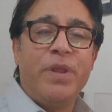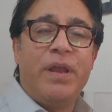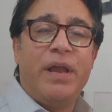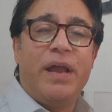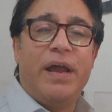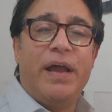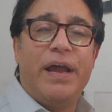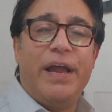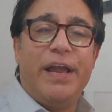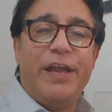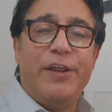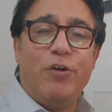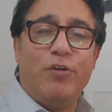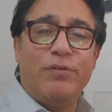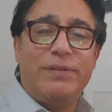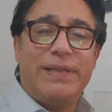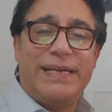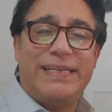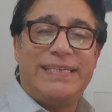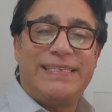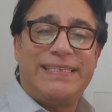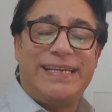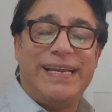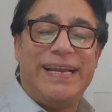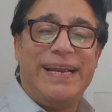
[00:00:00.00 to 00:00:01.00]

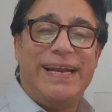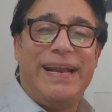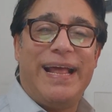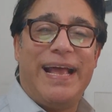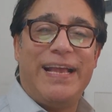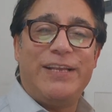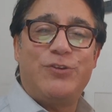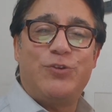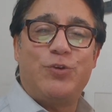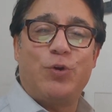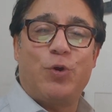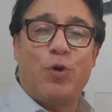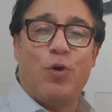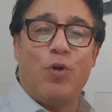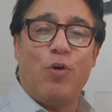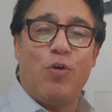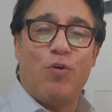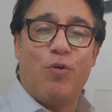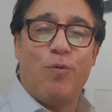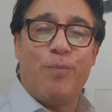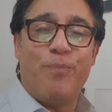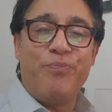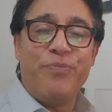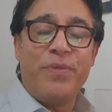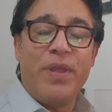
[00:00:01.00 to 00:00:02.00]
That seed has to
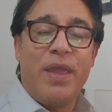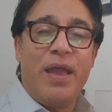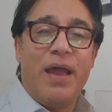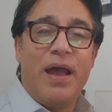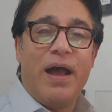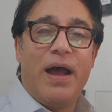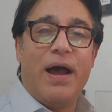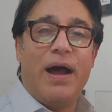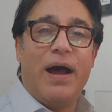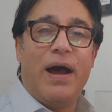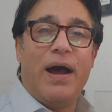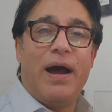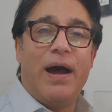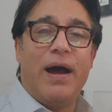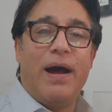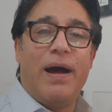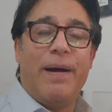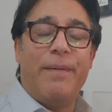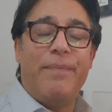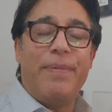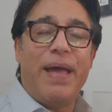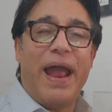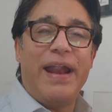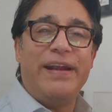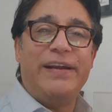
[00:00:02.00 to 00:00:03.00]
grow
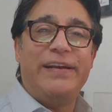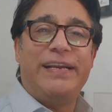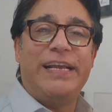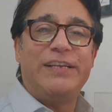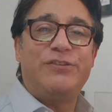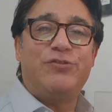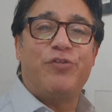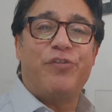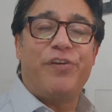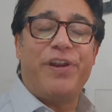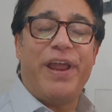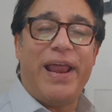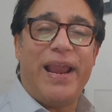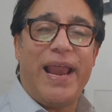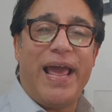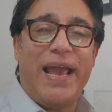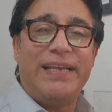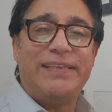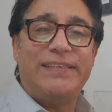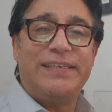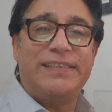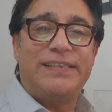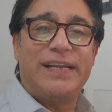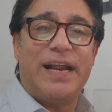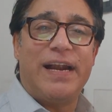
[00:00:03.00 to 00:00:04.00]
and it has to
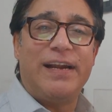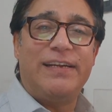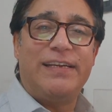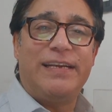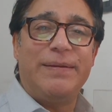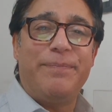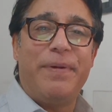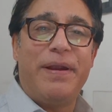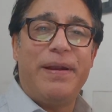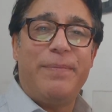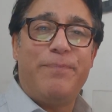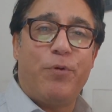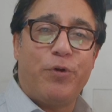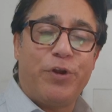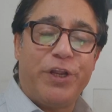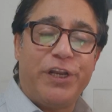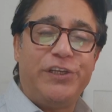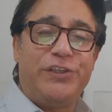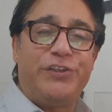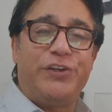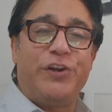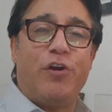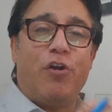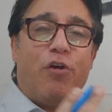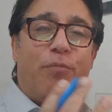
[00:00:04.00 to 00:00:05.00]
realize its ultimate
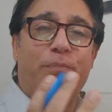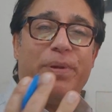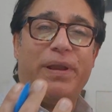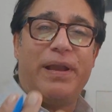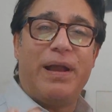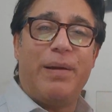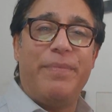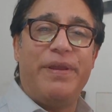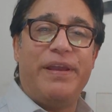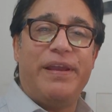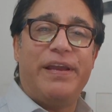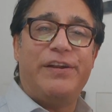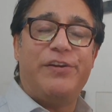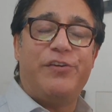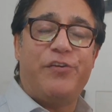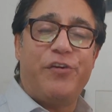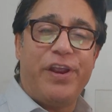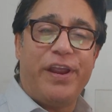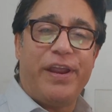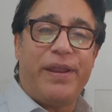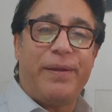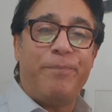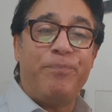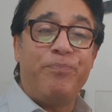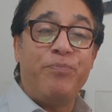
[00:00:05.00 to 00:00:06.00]
potential of becoming a
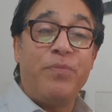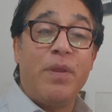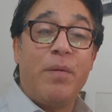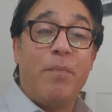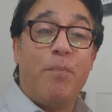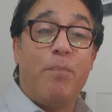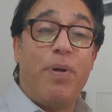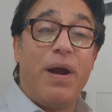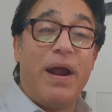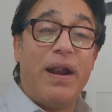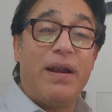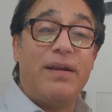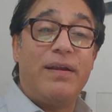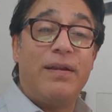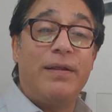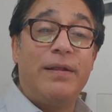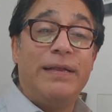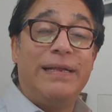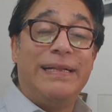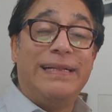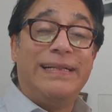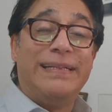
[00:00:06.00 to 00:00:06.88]
tree. But